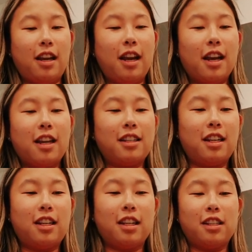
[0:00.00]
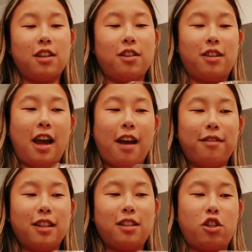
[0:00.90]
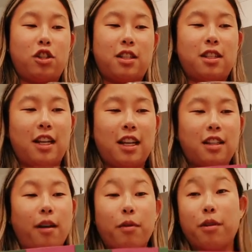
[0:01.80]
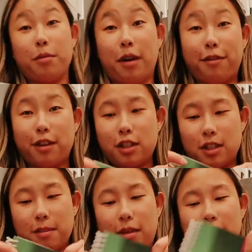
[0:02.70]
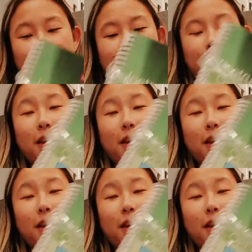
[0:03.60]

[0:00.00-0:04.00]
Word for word: and it doesn't hurt to have this just in case I want to reference something.